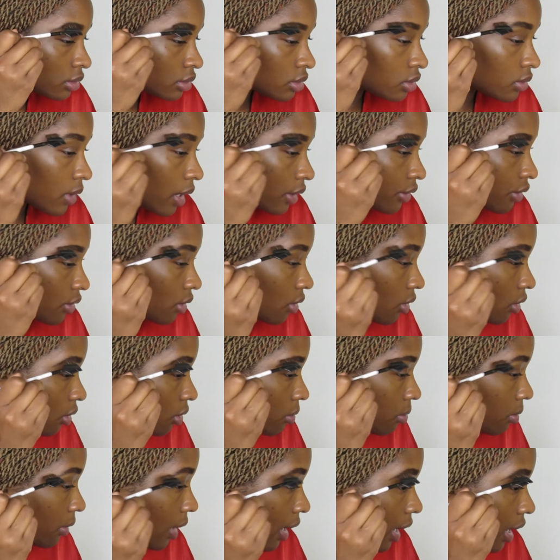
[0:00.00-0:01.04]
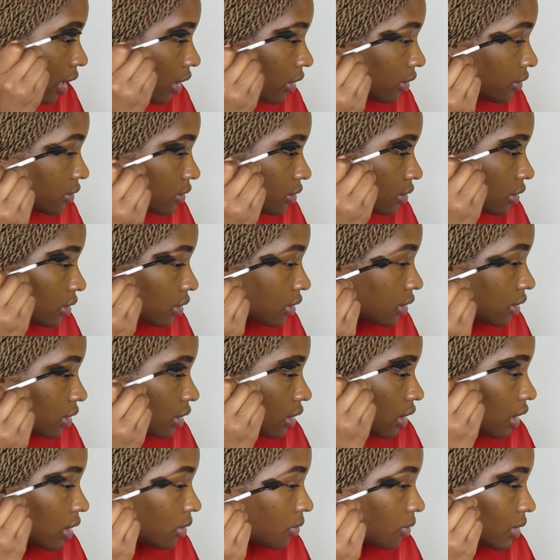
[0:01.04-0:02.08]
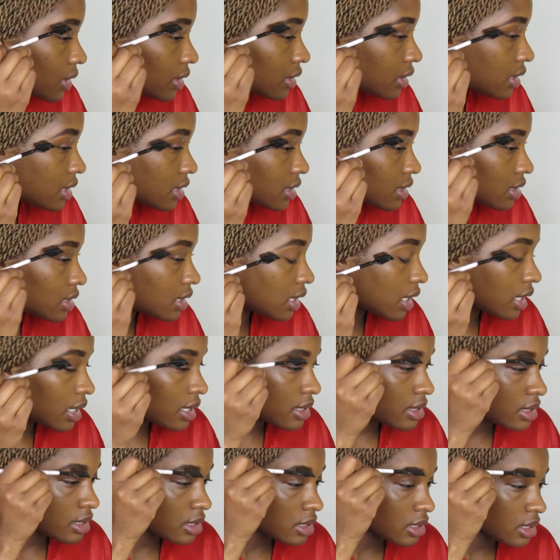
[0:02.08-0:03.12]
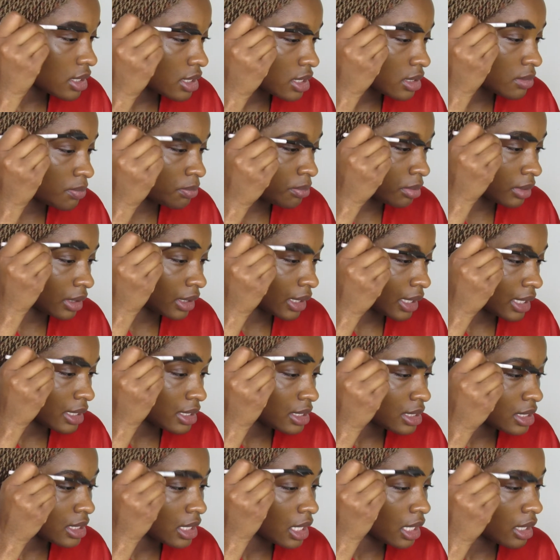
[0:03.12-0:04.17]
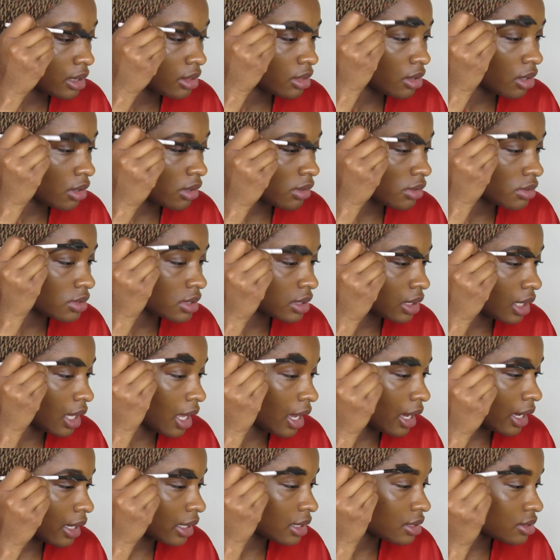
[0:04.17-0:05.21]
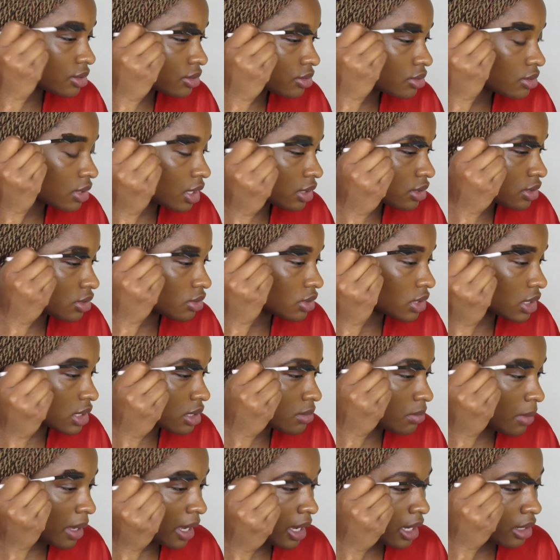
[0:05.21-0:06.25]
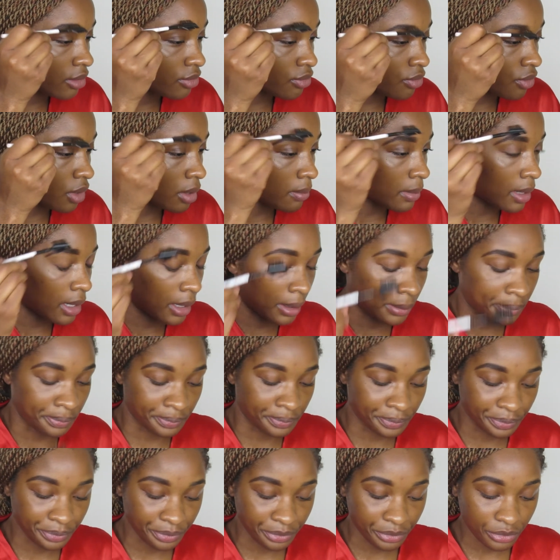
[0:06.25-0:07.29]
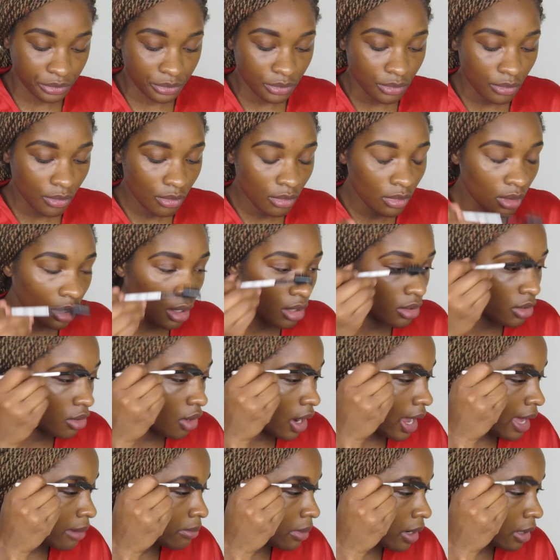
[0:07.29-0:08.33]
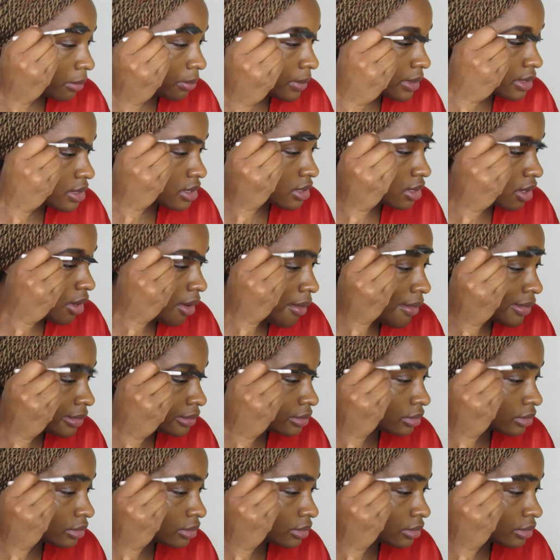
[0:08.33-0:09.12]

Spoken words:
throughout the whole brow. And what this does is just blend in those lines that you just made from your eyebrow pencil.